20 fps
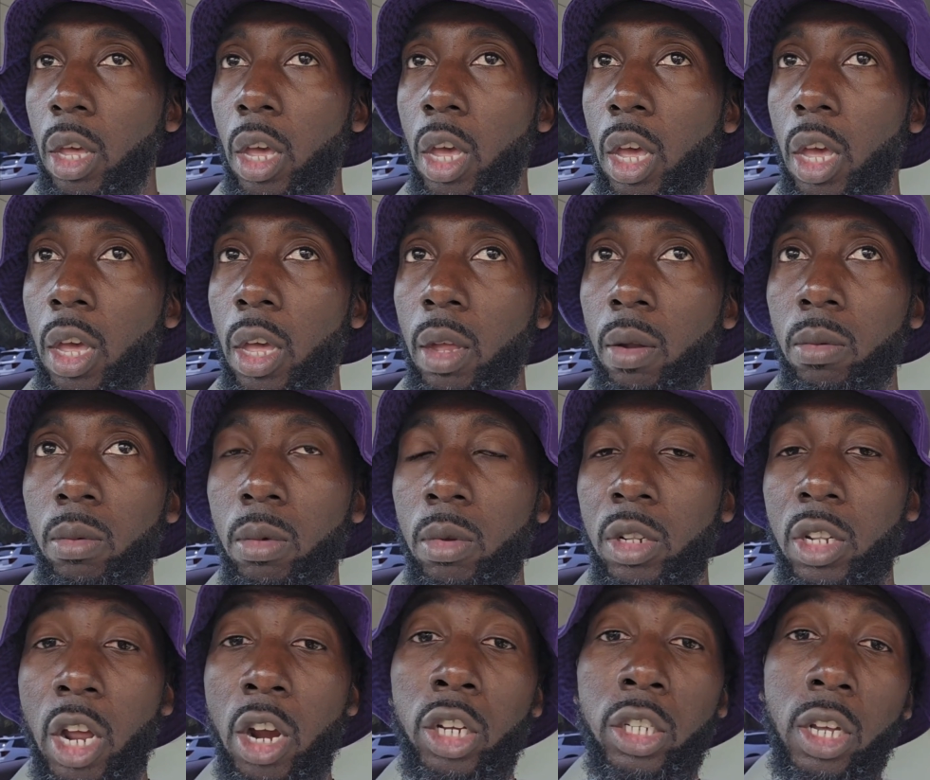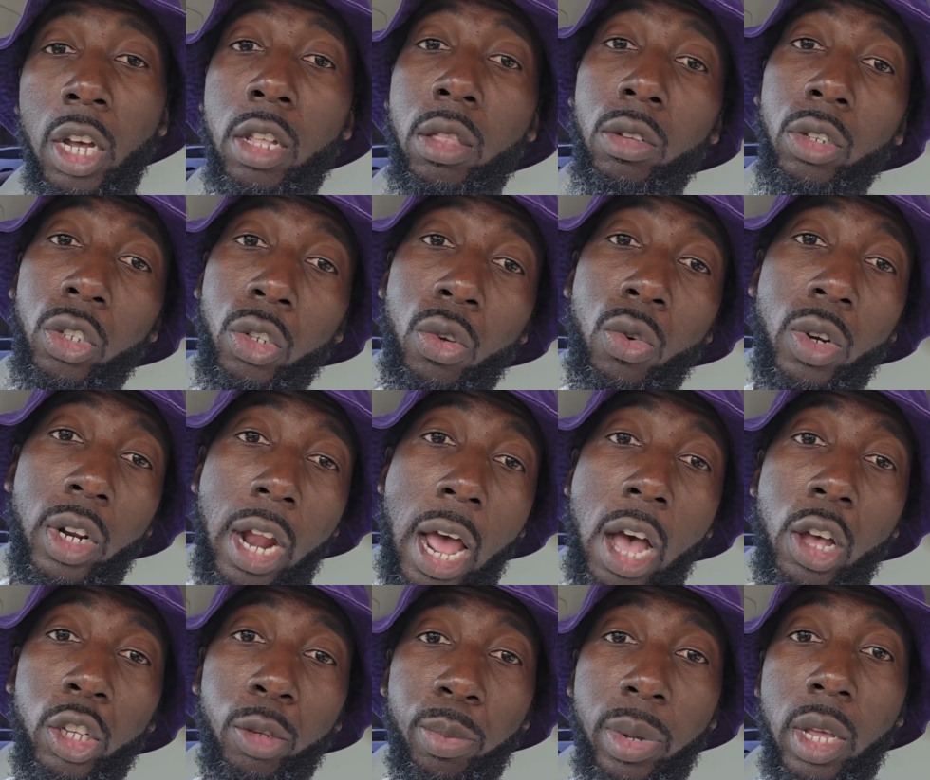And there's others too that
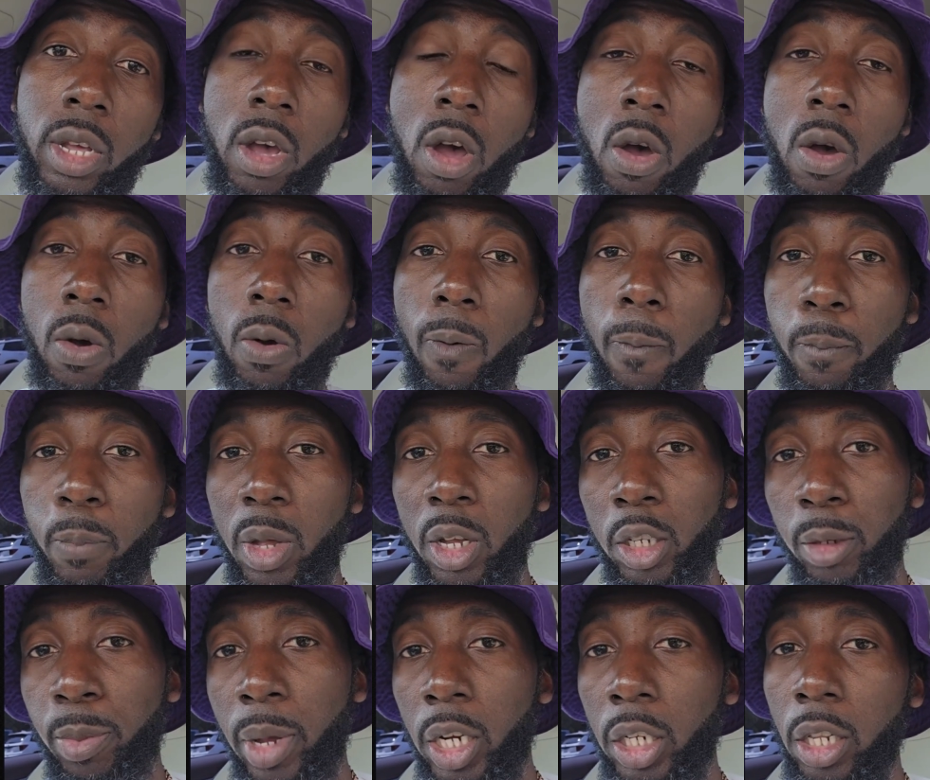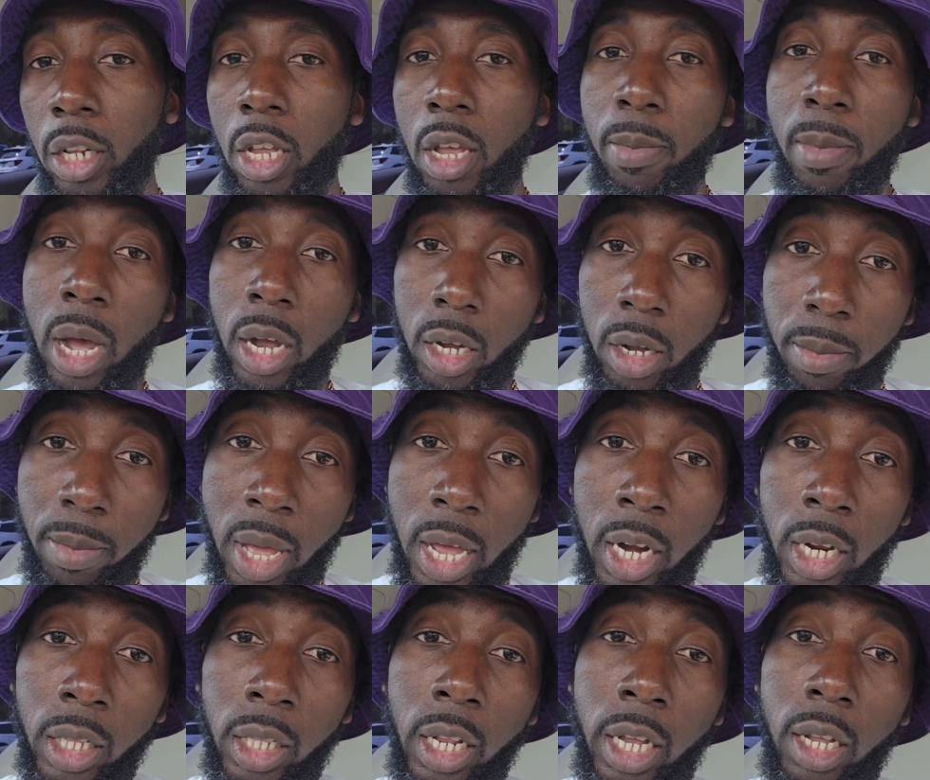I'll speak on, especially in my
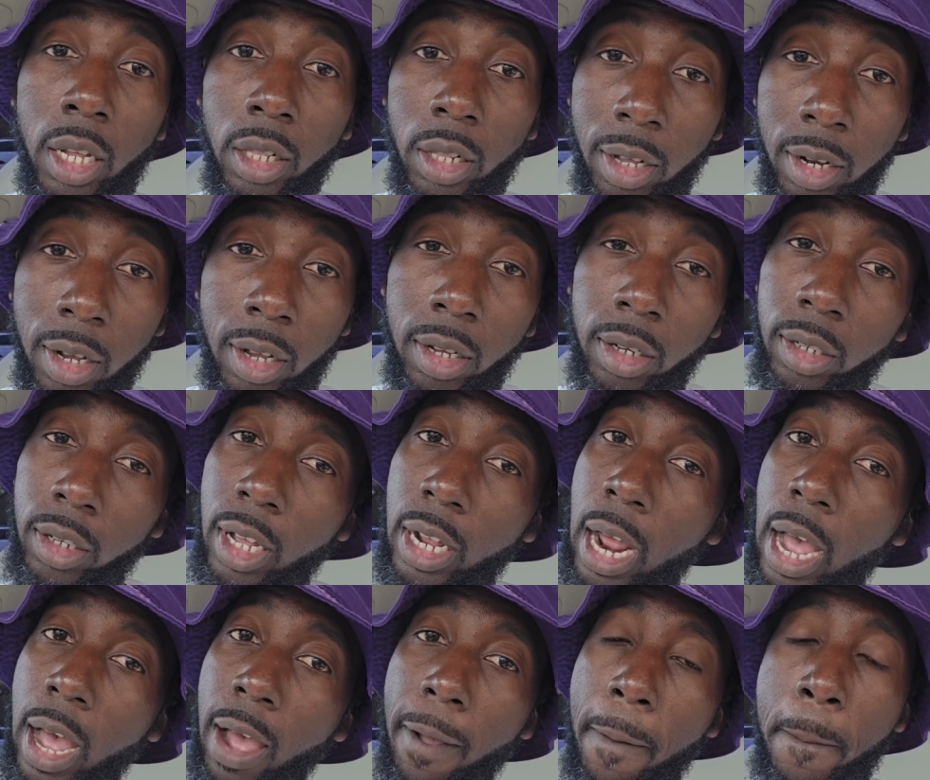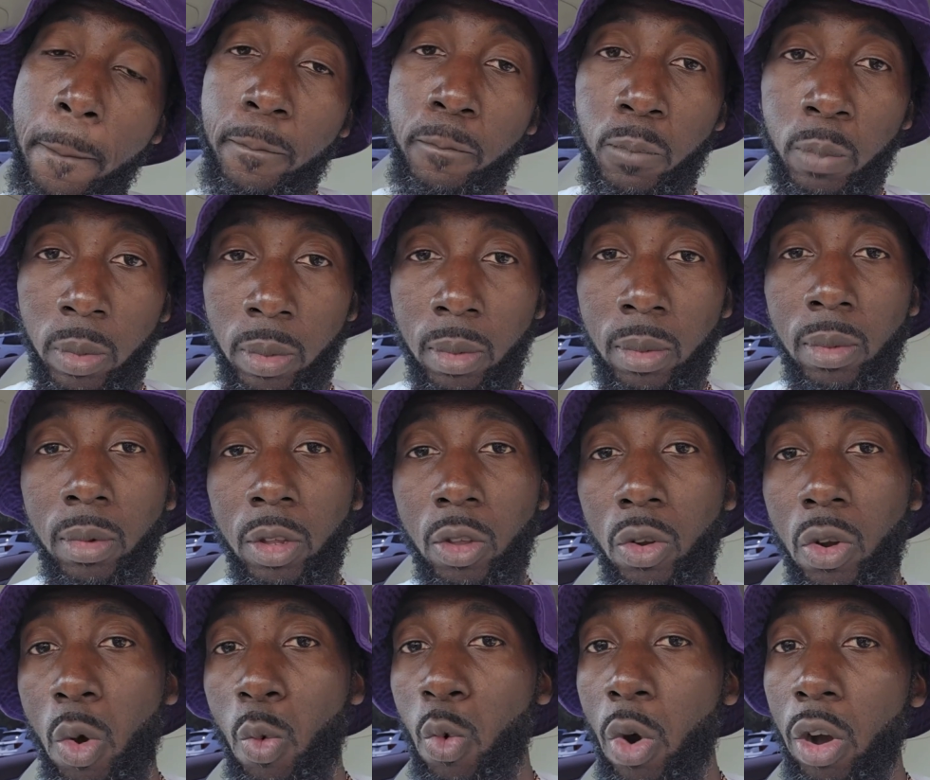Kemetic lineage that I,
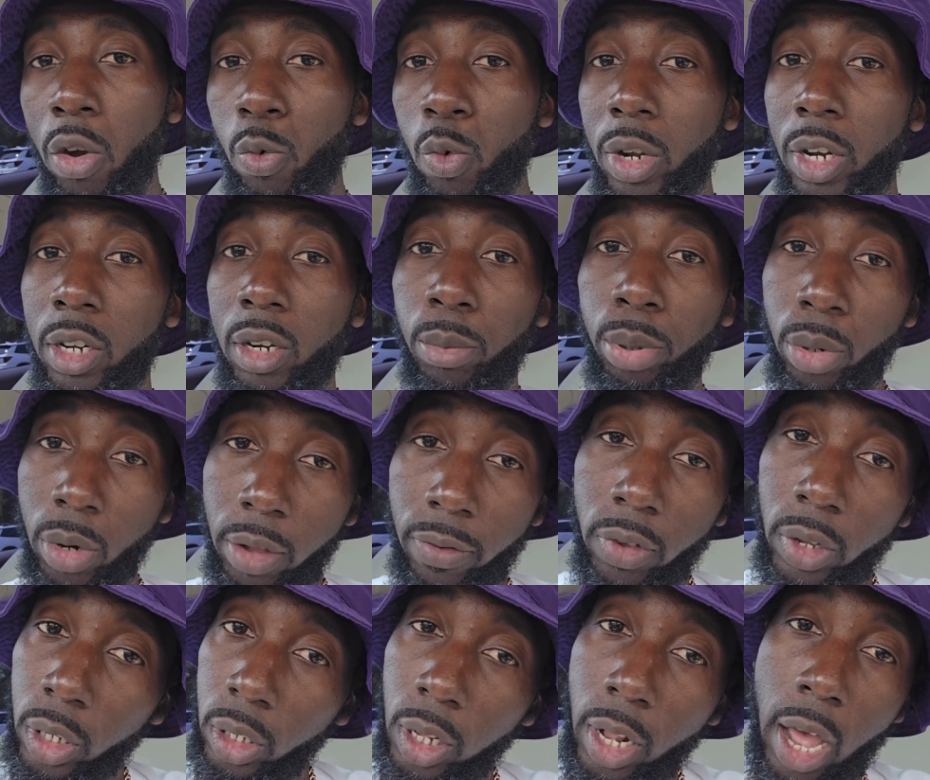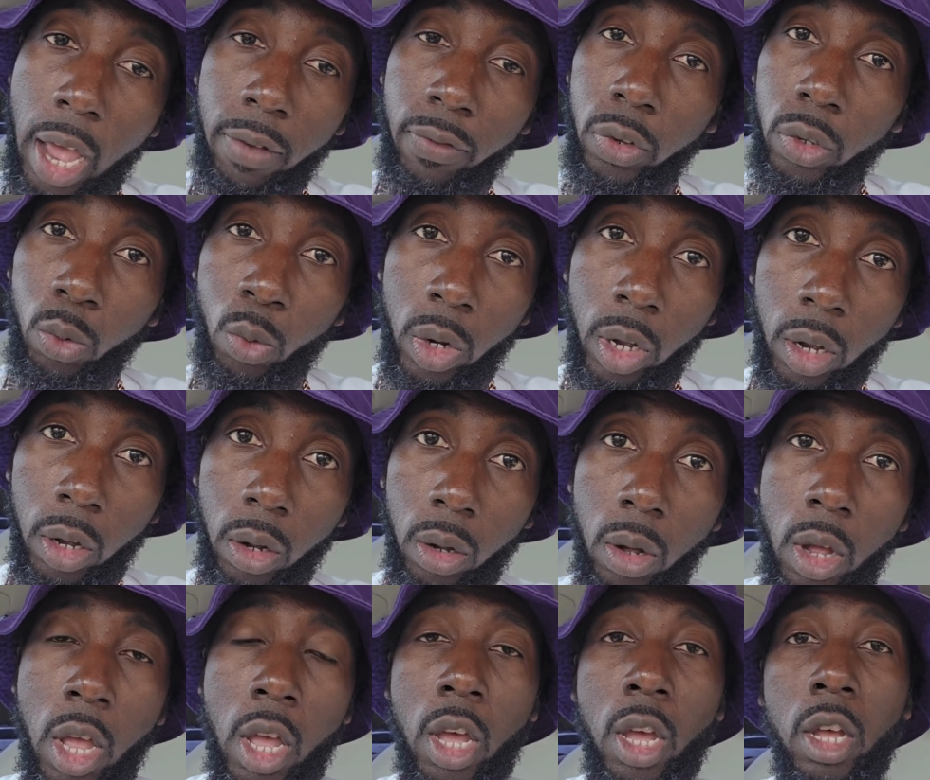work with in a previous life as
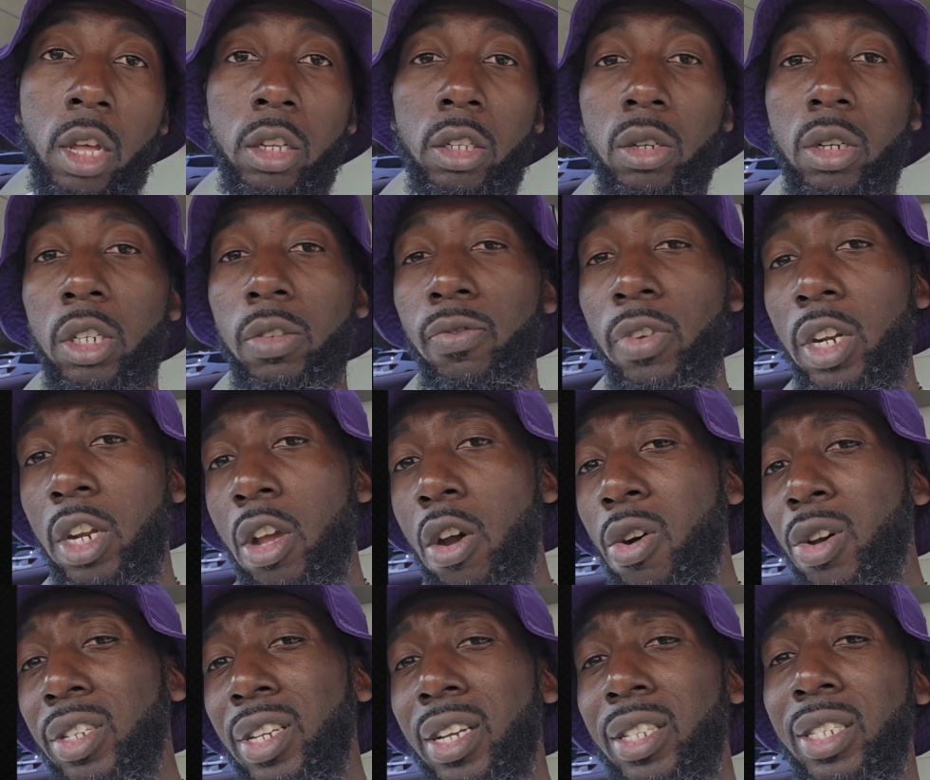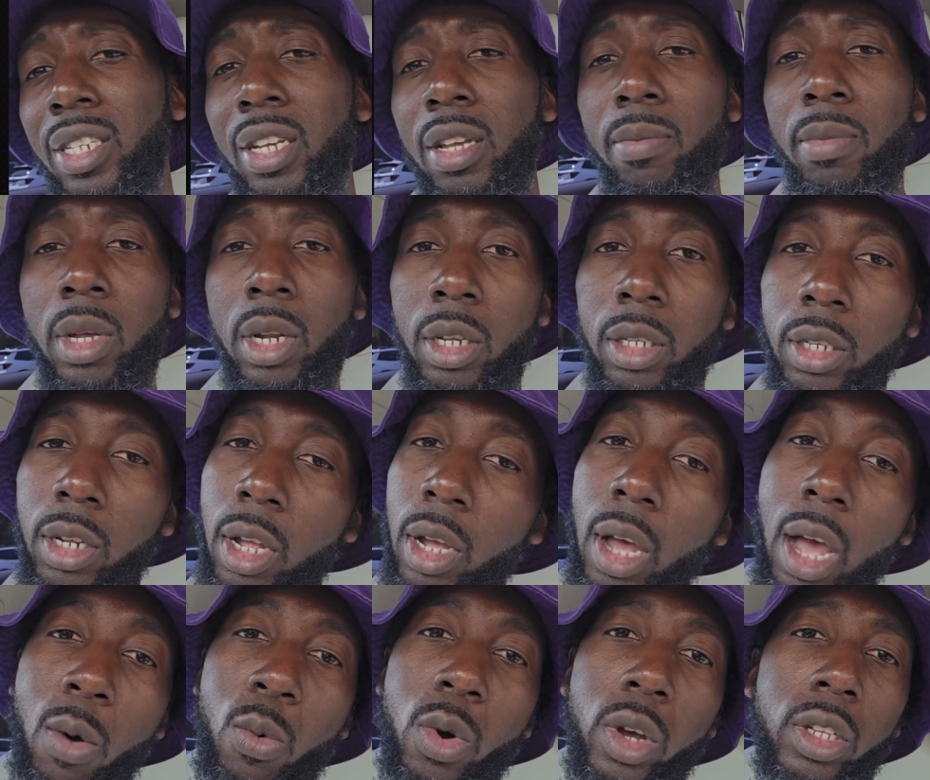well. So this video is at 10 minutes now.
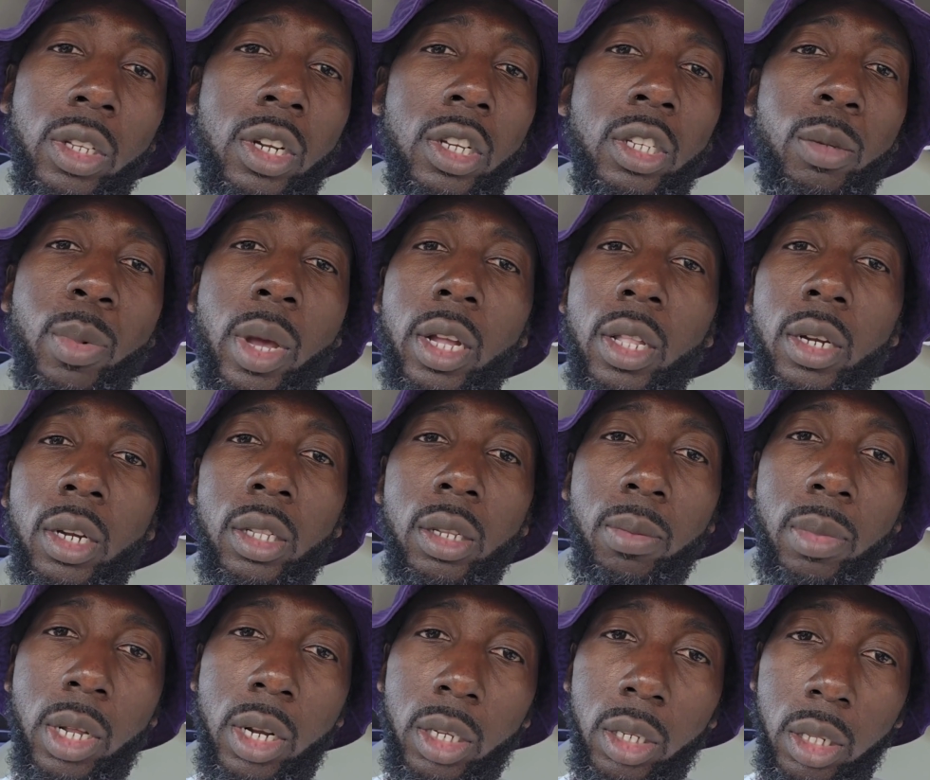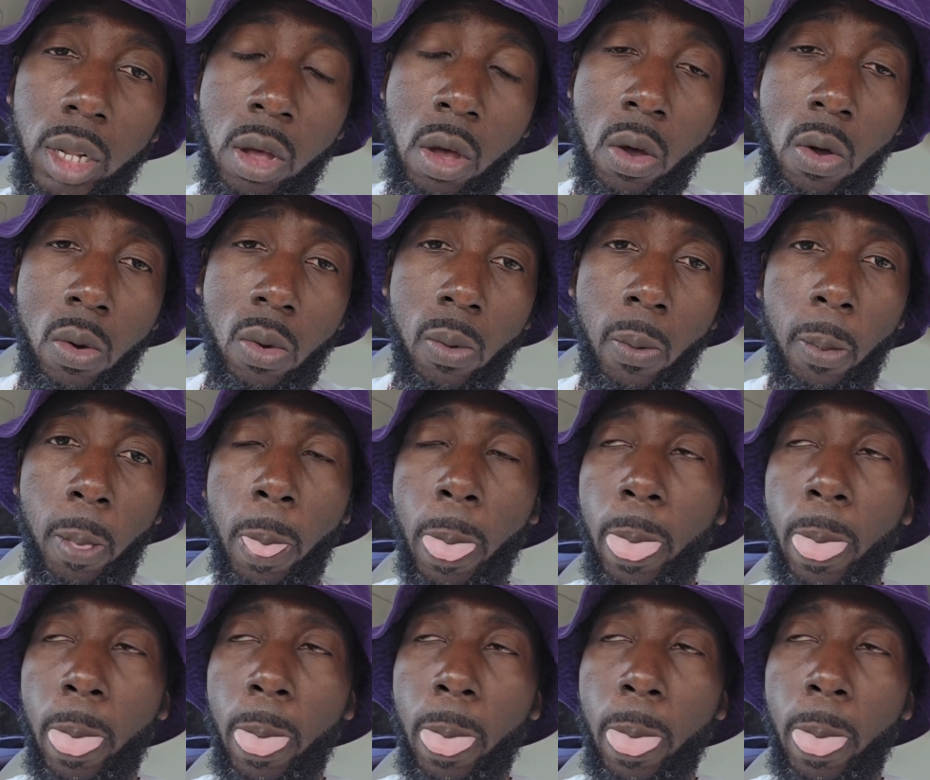I wasn't expecting it to be this long,